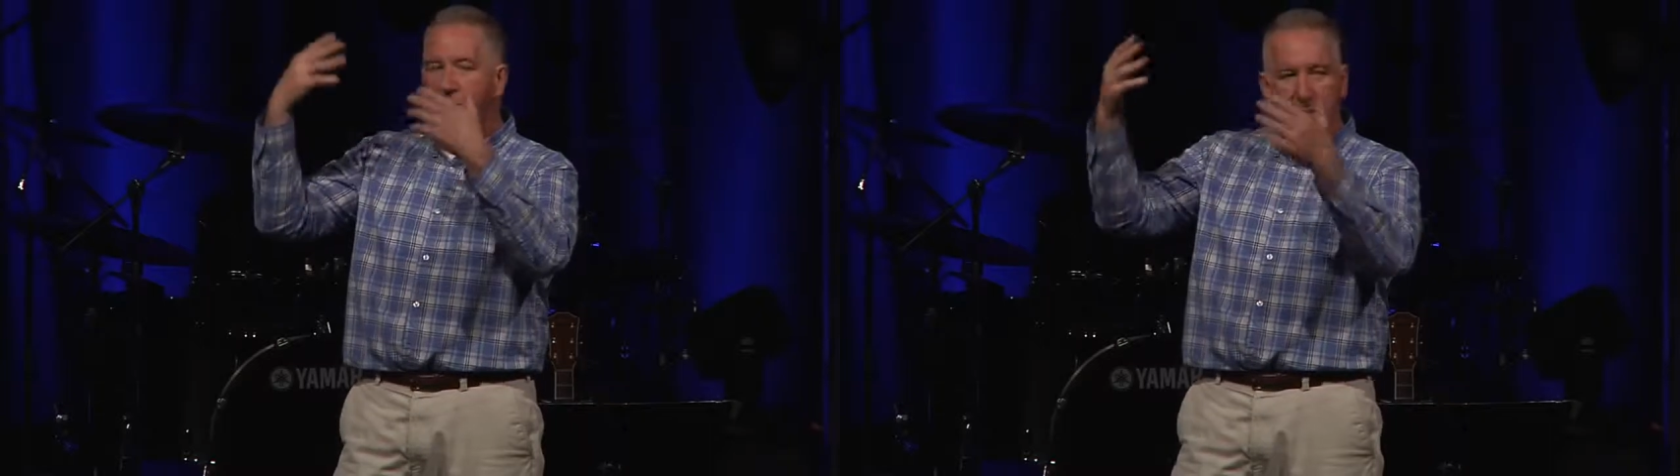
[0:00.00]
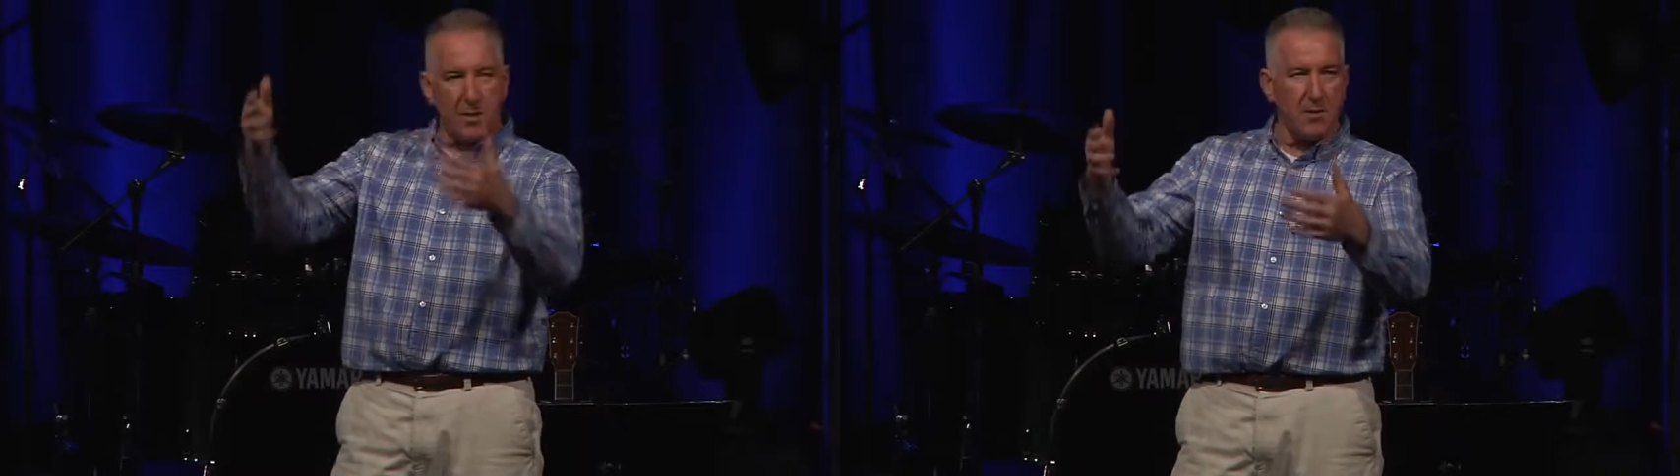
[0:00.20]

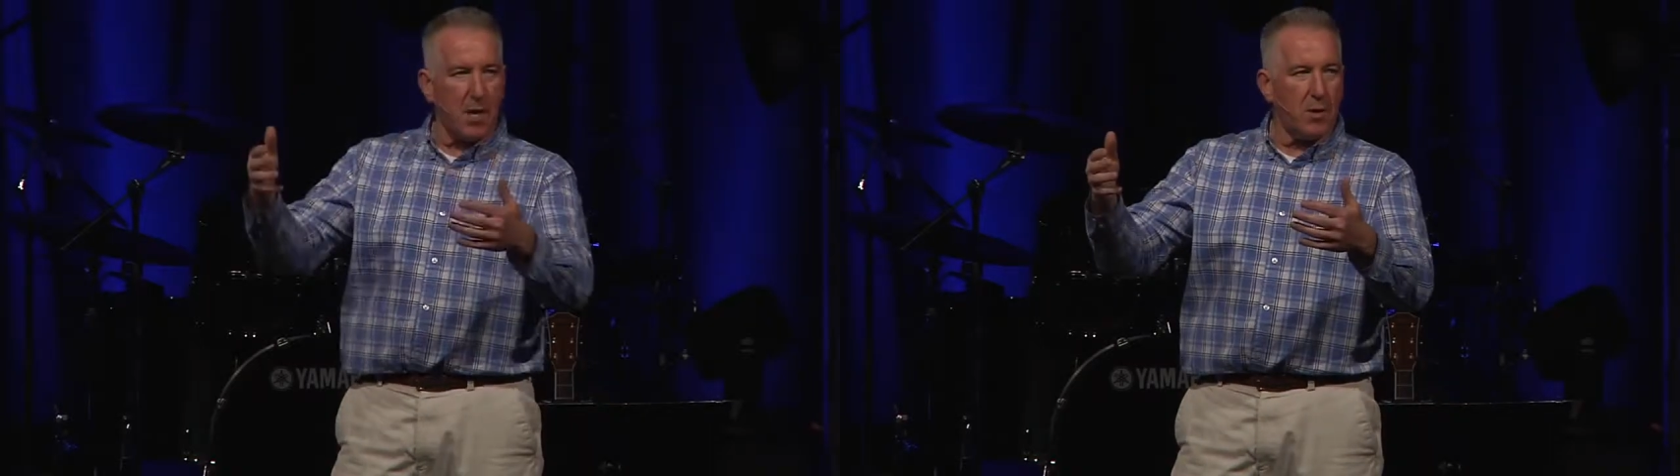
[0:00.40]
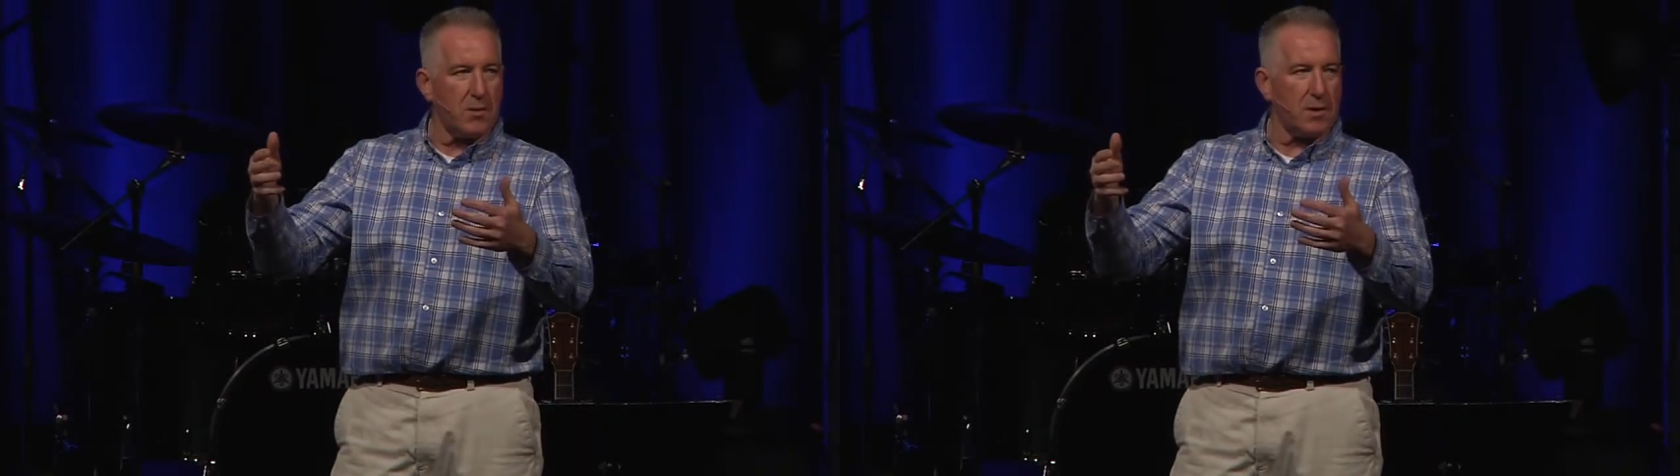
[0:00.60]
but do you
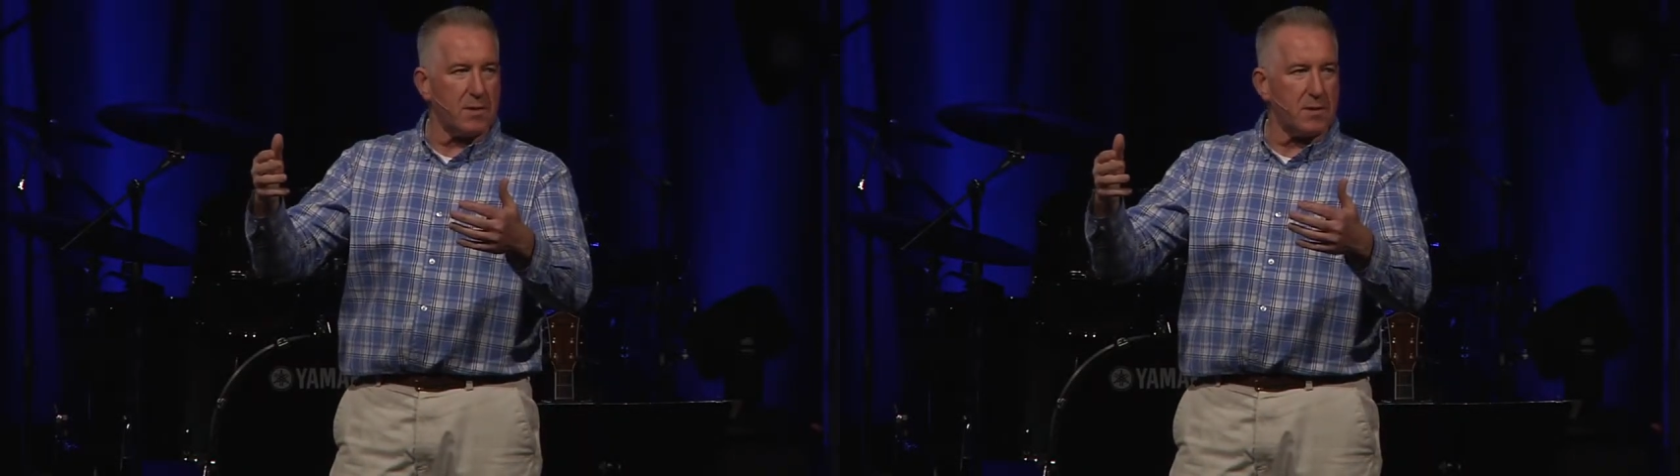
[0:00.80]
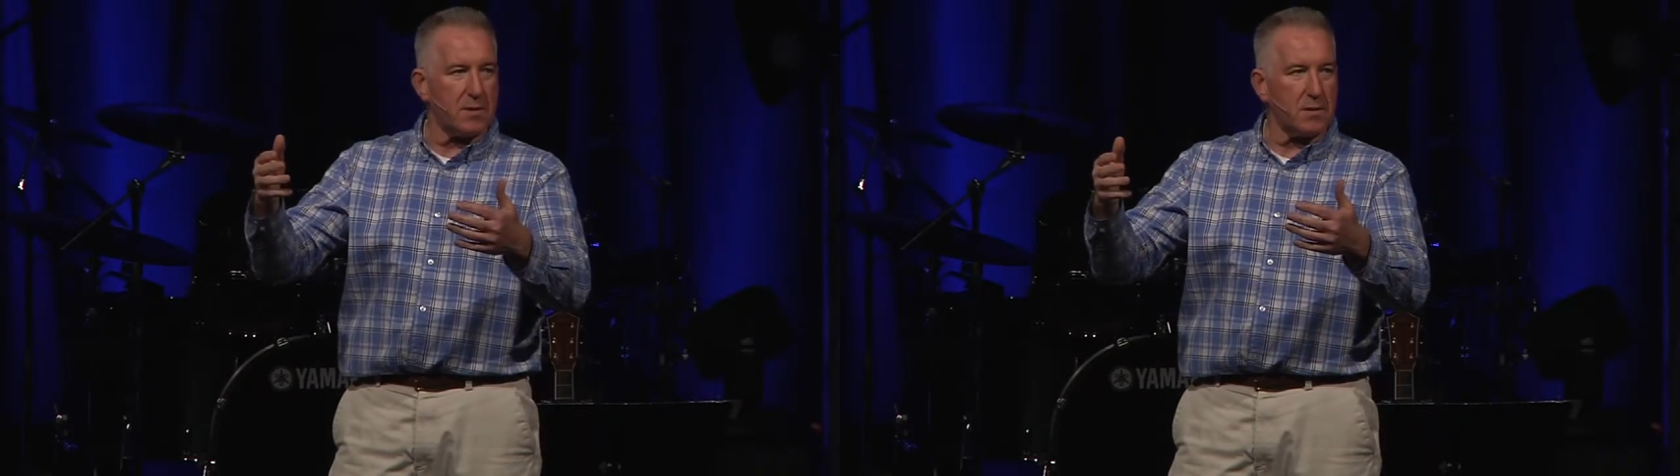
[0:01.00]
know
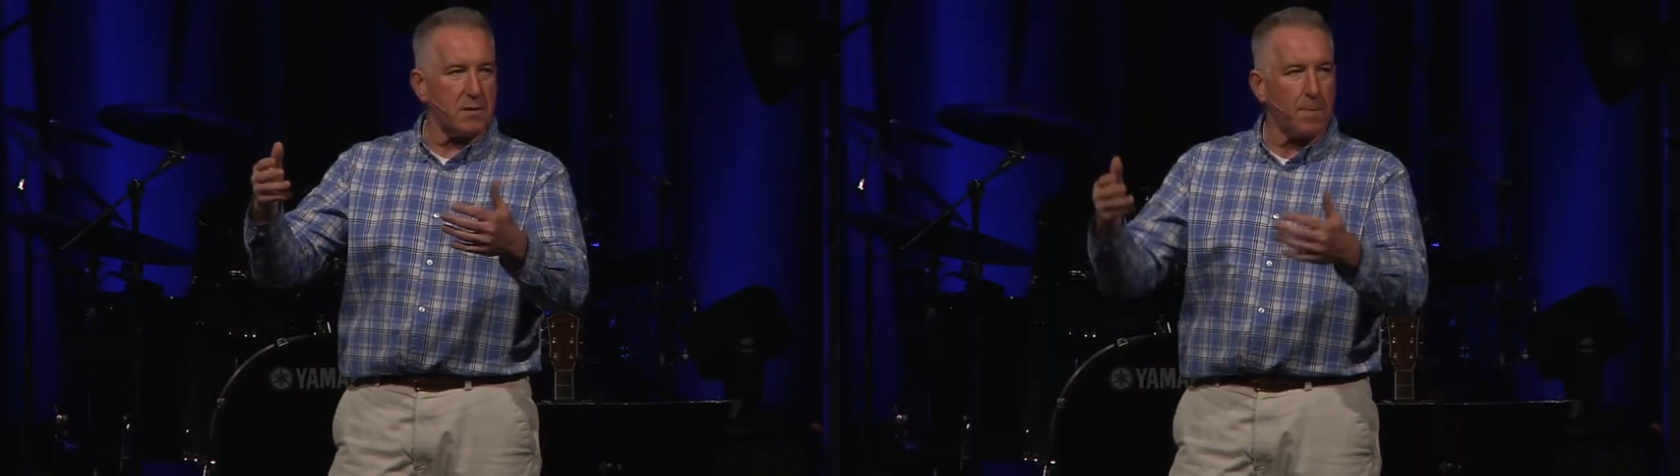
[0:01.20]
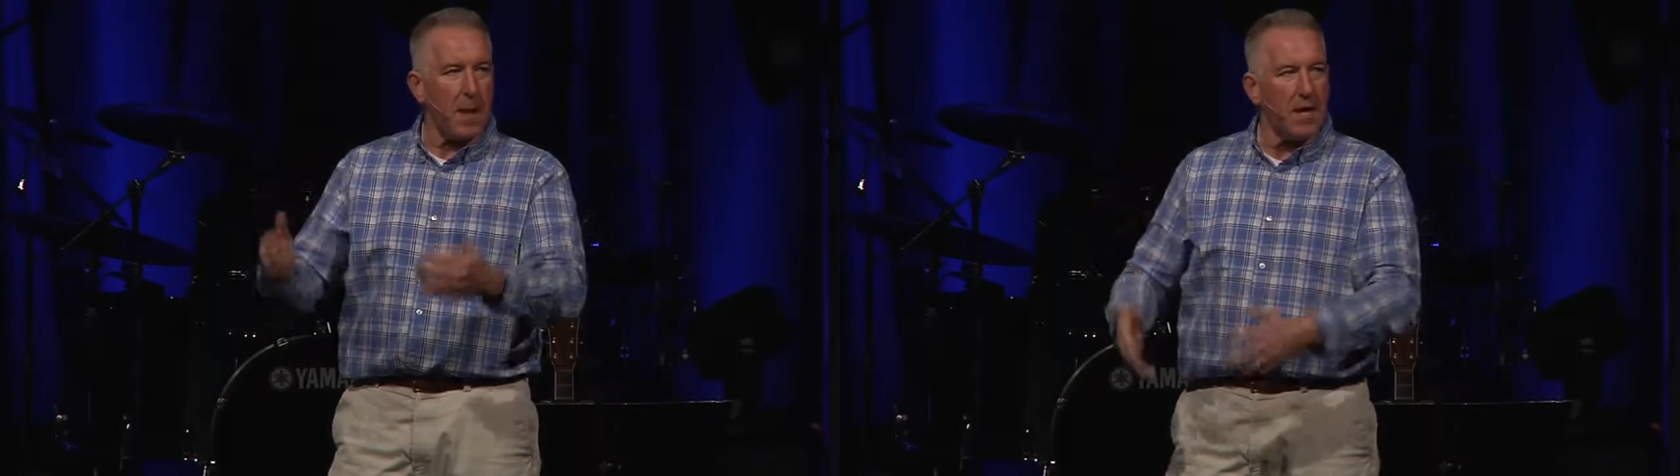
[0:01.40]
Jesus?